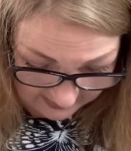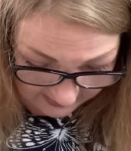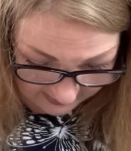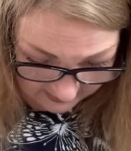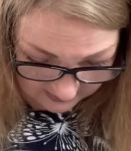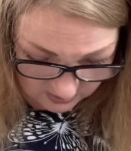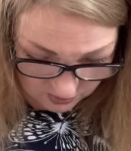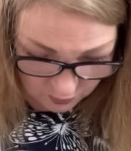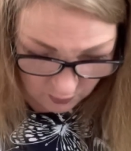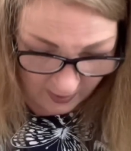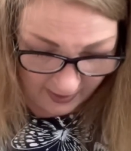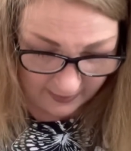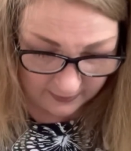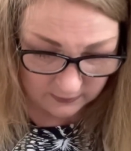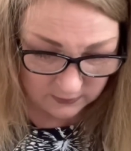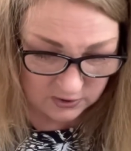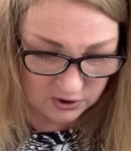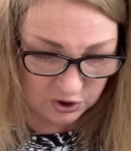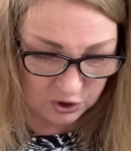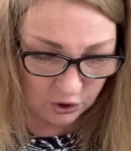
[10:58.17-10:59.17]
it as
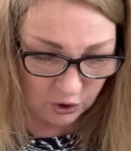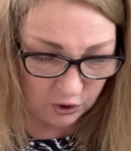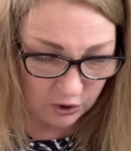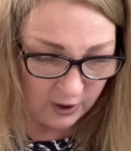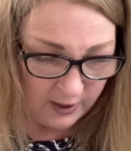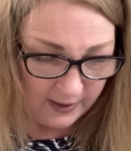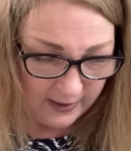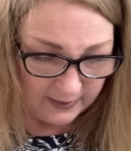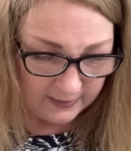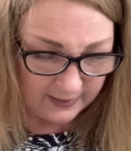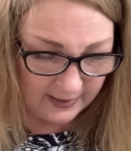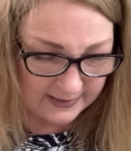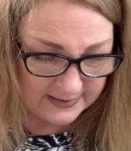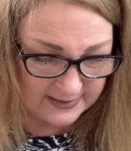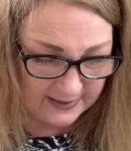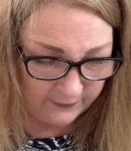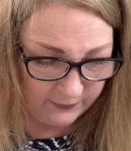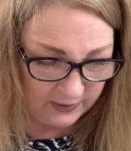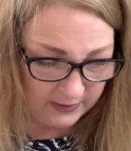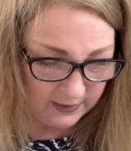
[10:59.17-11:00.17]
well, so let's
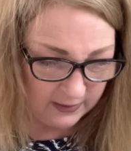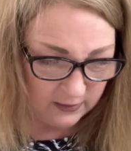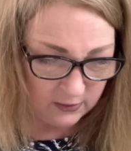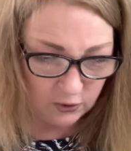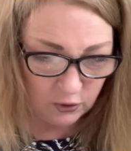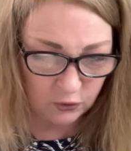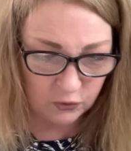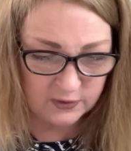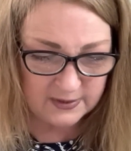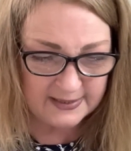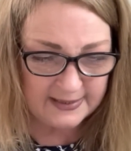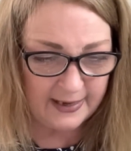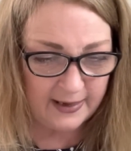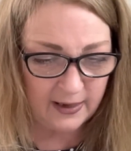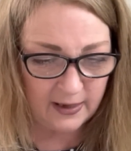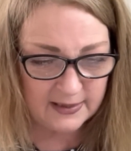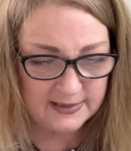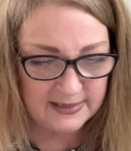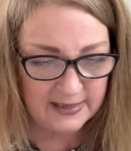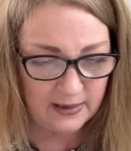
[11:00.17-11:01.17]
have a little look,
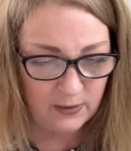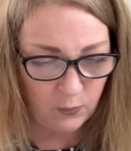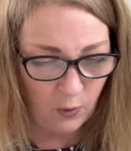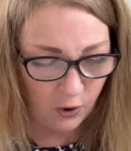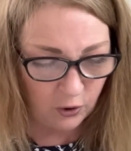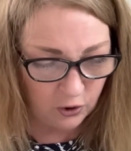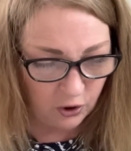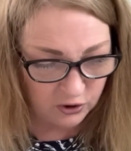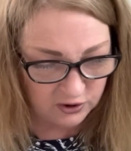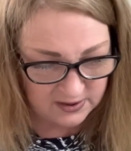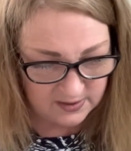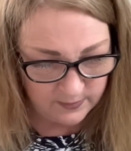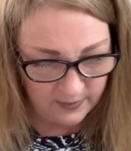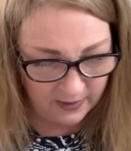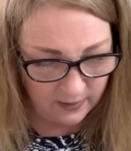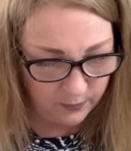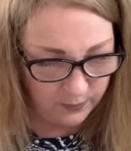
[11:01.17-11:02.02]
see what Cosmic